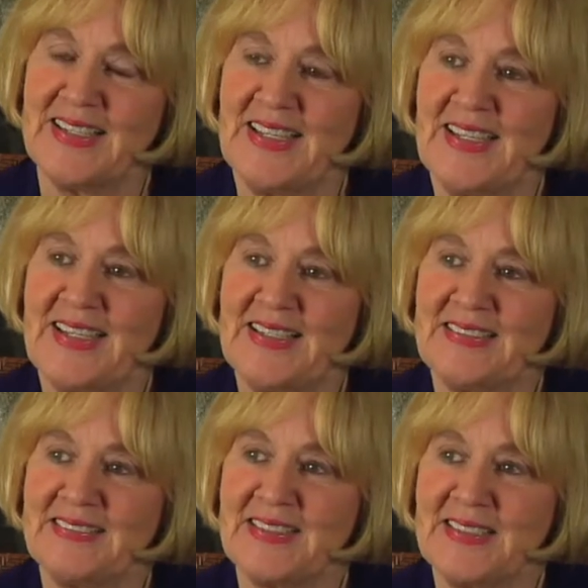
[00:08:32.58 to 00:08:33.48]

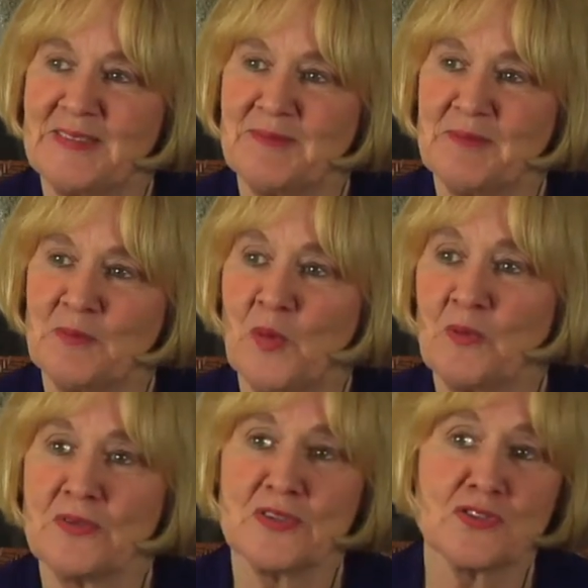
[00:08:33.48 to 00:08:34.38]
And one
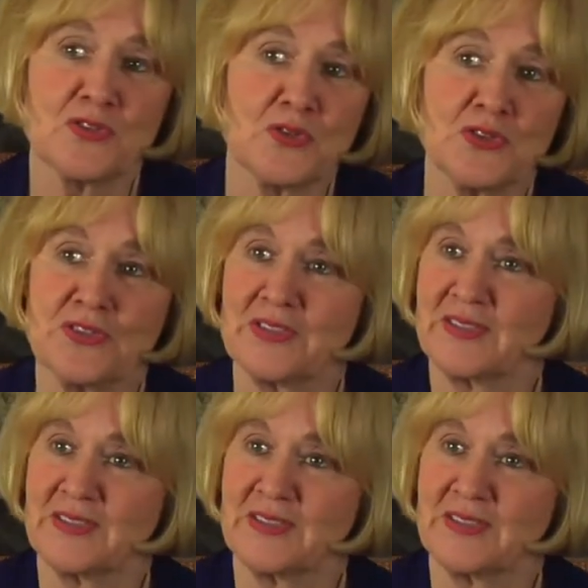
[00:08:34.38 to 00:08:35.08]
was a student